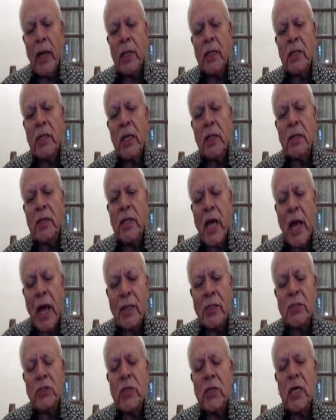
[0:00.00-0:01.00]
And I think
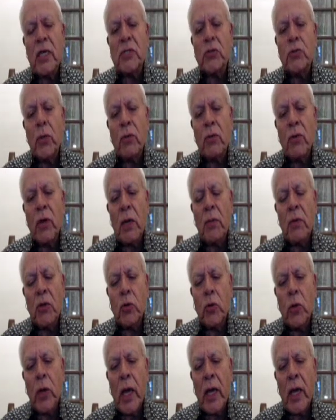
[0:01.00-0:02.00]
that text we were able
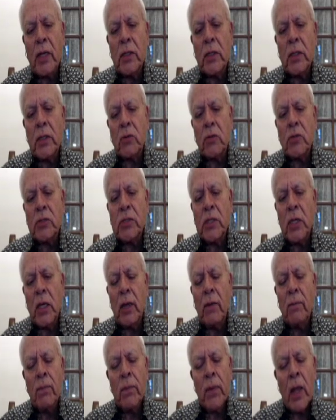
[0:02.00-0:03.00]
to get, there was
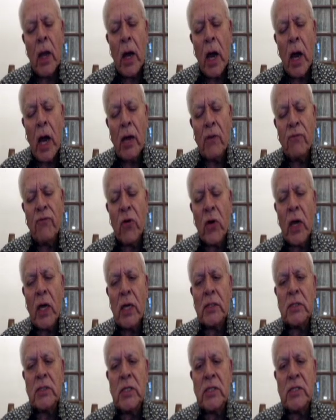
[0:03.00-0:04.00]
I
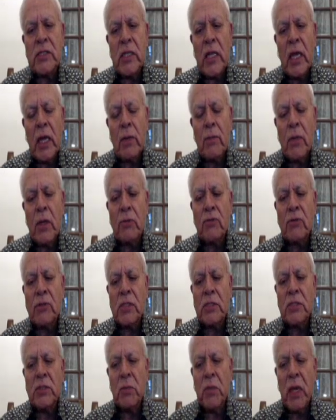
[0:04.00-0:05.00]
forget his name, it
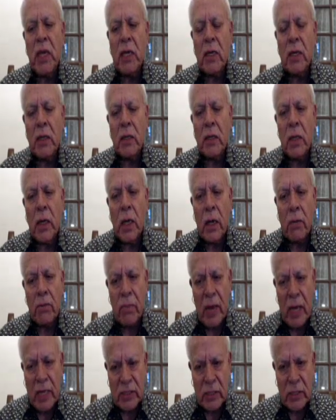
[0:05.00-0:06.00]
was a Jamaican
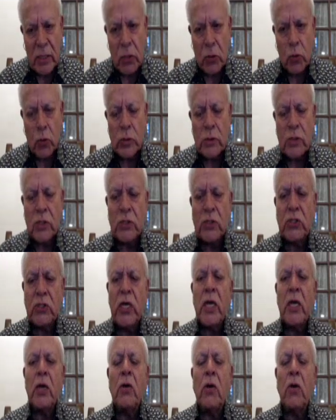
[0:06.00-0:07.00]
ambassador who was the
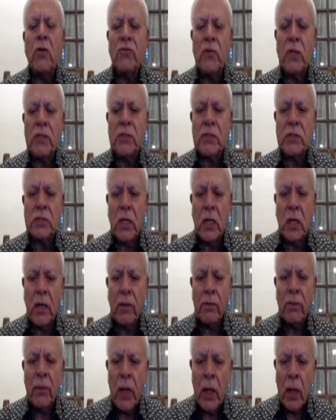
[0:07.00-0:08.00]
chair of this
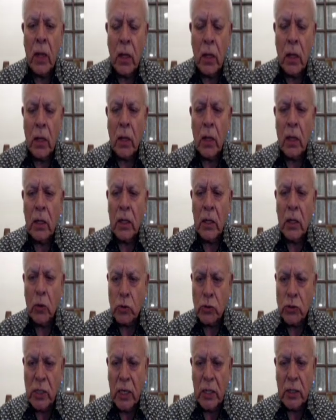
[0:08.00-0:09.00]

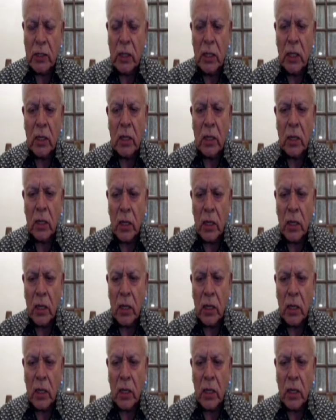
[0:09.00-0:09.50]
negotiating